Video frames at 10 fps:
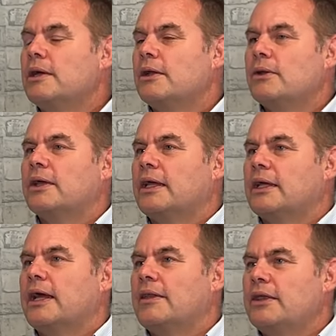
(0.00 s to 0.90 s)

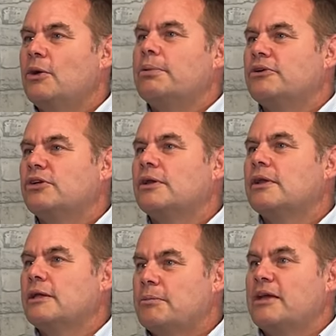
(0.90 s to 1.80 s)
looking at the
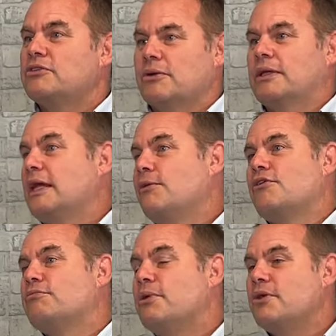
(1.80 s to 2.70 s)
opportunity based on year of
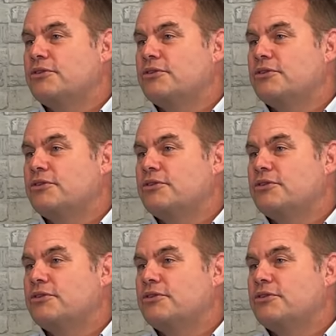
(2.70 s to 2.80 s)
birth.